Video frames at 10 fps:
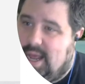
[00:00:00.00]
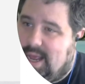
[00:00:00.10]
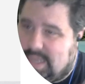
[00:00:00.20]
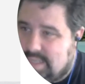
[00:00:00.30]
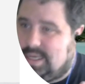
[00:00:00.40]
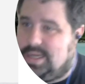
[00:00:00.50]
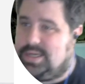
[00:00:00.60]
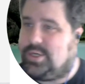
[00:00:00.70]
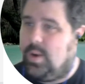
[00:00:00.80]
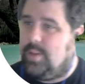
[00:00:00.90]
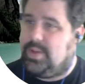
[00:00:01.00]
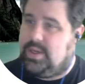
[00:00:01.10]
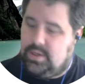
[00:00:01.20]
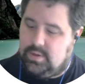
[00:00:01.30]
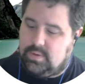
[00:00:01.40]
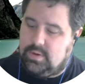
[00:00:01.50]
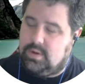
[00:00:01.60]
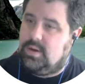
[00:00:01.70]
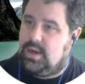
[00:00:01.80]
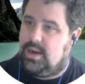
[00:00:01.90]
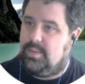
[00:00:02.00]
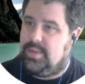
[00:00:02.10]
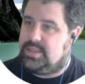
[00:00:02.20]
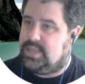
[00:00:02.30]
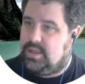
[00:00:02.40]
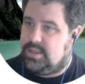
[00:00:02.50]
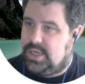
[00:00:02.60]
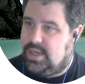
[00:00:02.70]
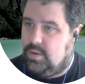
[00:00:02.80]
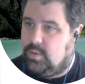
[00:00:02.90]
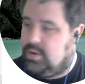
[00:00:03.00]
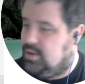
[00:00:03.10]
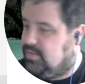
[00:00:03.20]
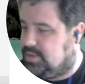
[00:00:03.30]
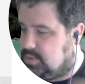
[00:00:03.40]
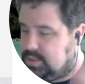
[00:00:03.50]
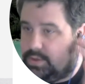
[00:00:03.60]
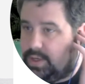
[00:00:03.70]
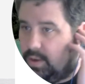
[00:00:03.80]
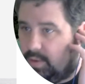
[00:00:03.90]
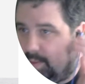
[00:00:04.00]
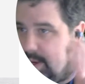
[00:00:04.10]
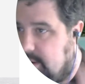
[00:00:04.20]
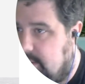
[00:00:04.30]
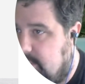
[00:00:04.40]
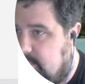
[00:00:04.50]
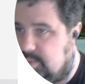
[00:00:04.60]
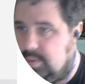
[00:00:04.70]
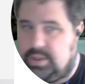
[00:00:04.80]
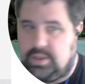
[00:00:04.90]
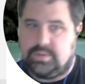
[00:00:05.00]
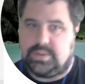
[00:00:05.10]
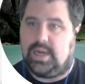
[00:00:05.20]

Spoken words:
and that's going to show up in your IntelliJ or in your Visual Studio, depending on which one you use.